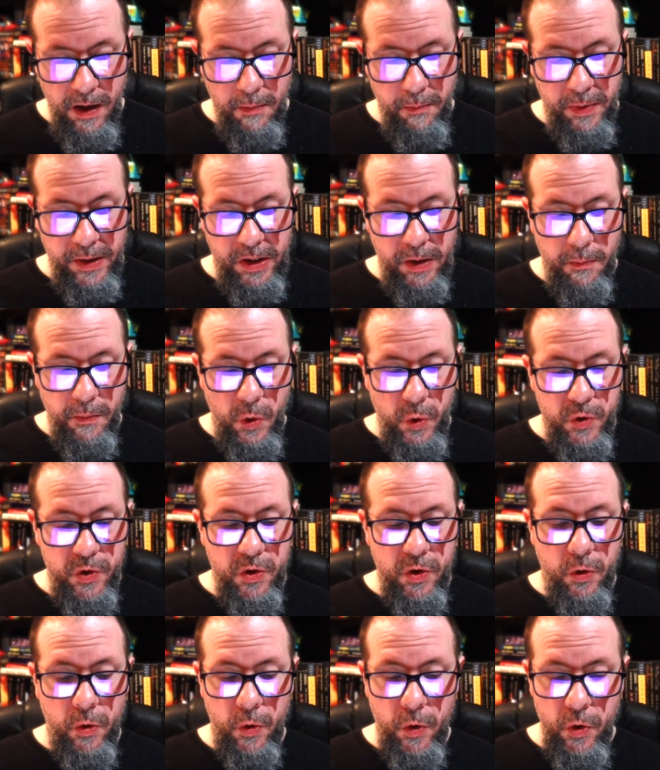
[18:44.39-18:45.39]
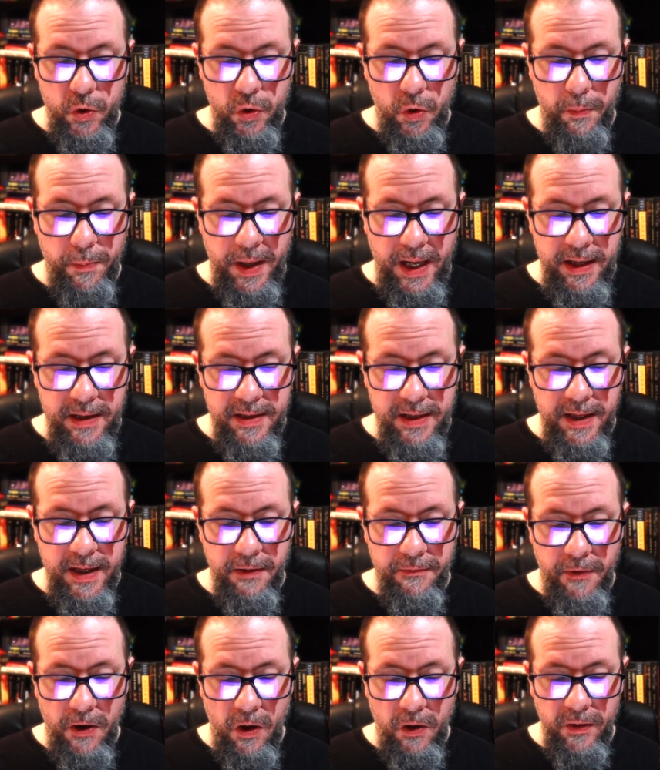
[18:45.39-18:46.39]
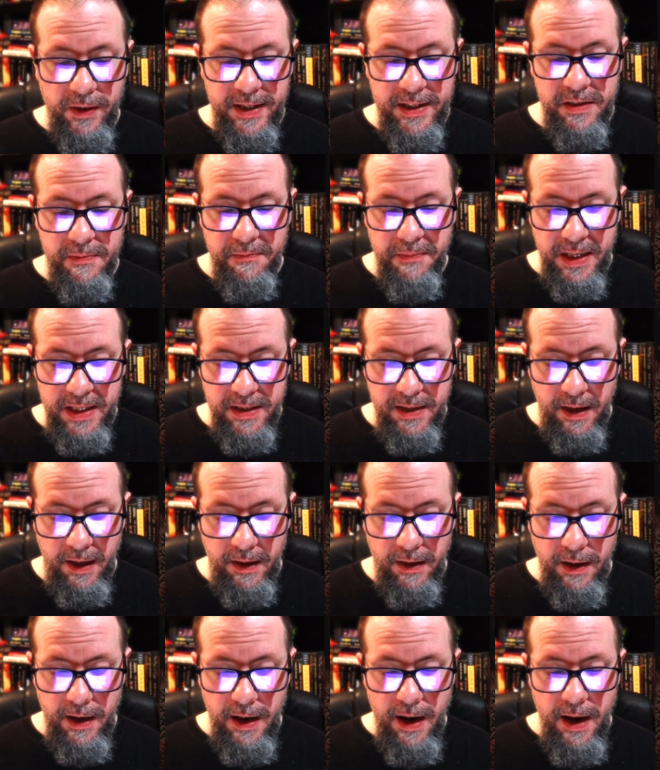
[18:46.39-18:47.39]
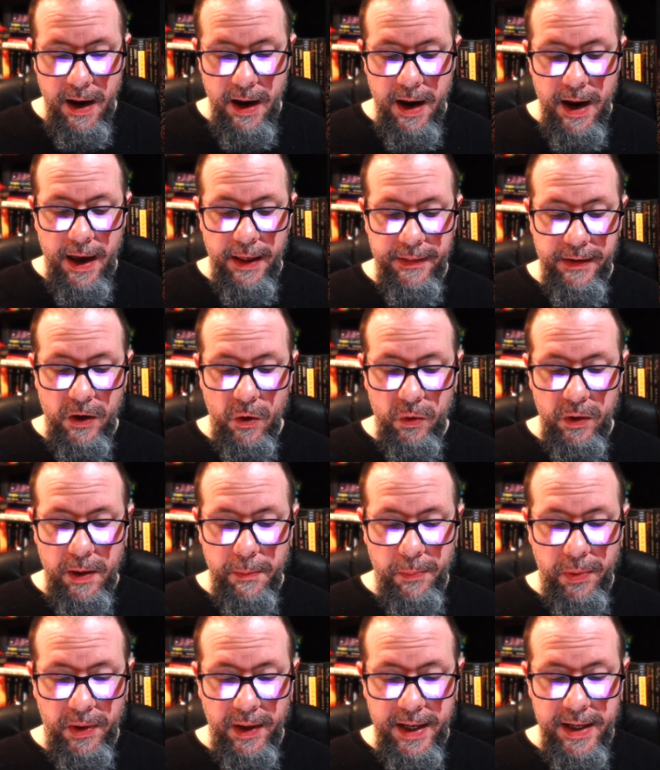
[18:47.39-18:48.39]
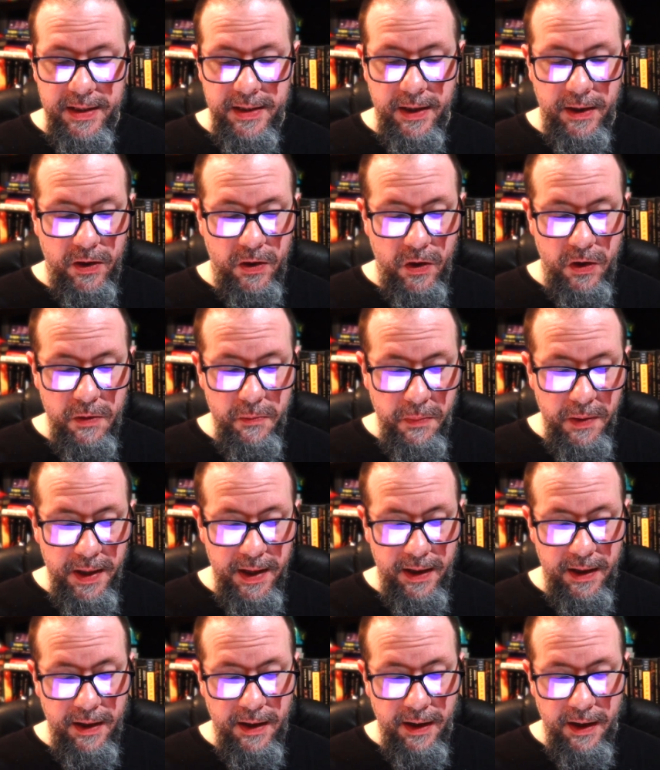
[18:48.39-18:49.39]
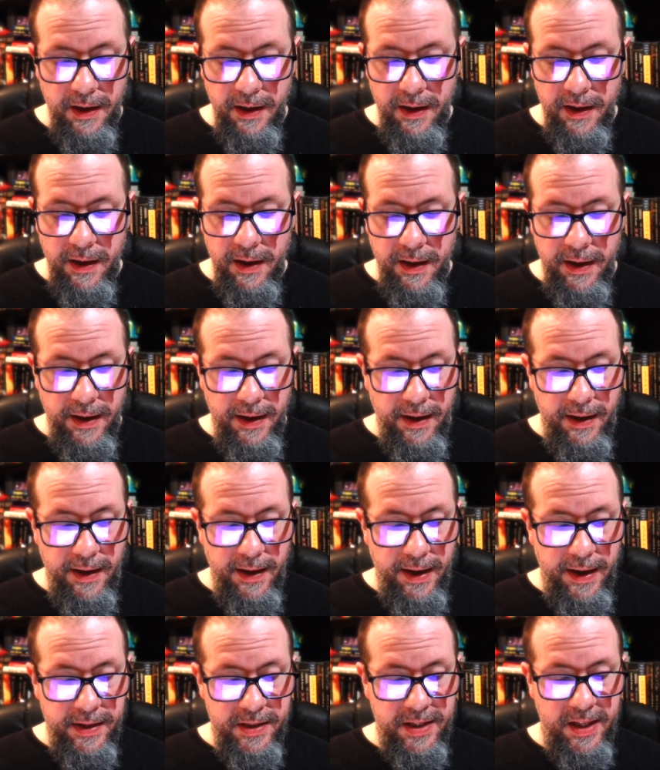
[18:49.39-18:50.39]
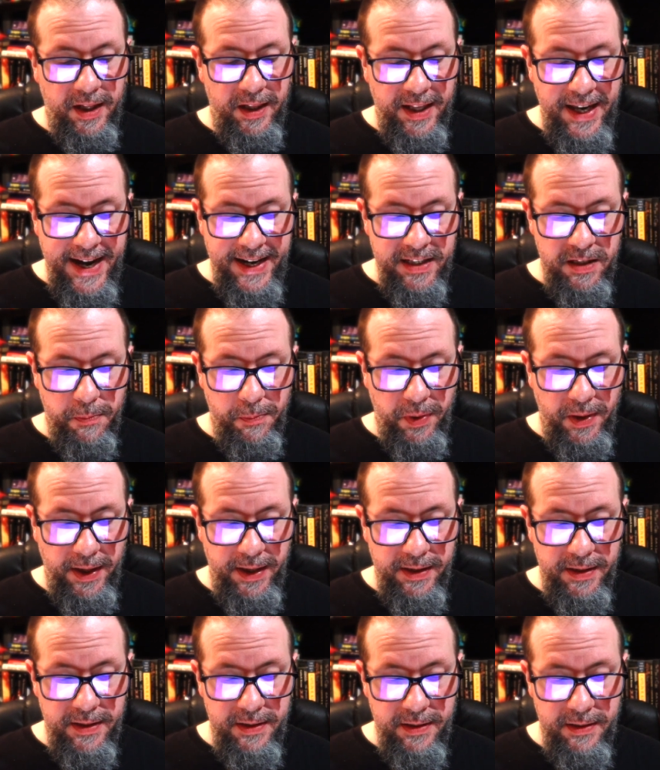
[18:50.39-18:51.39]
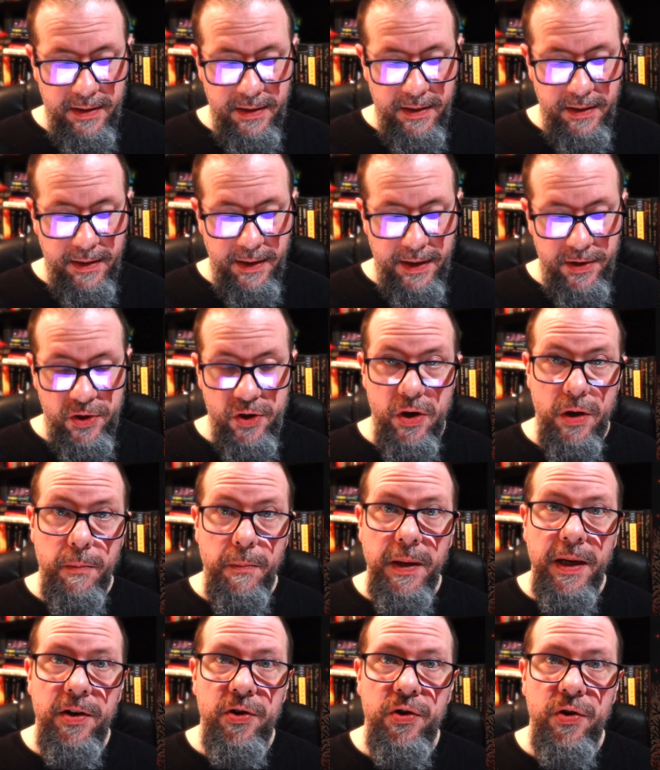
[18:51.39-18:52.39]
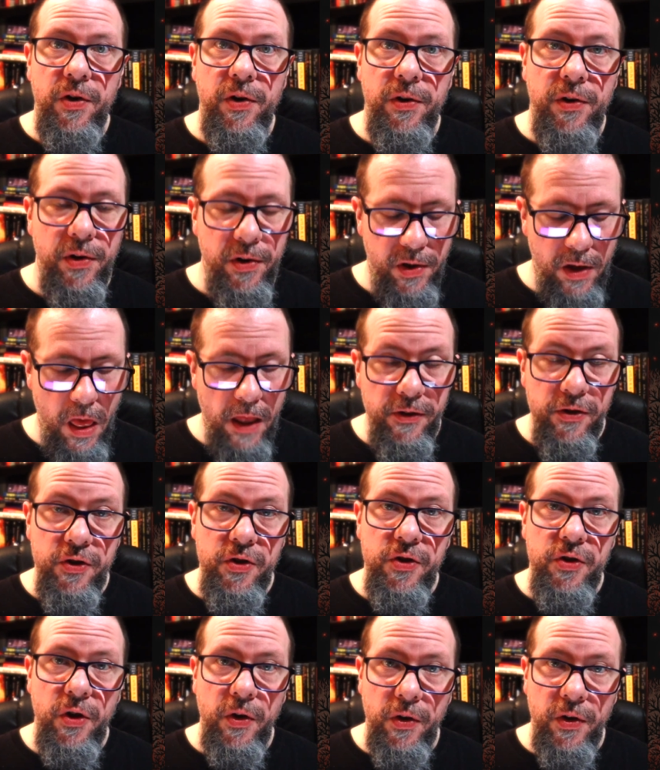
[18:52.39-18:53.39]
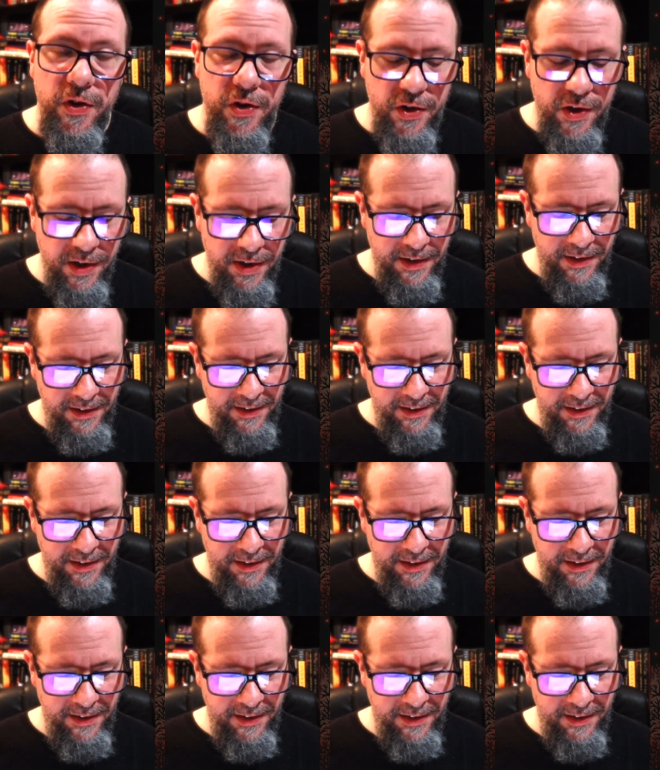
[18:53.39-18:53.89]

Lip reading: But the most crucial painting of all is missing. And the only place it could be is the last place that should be searched.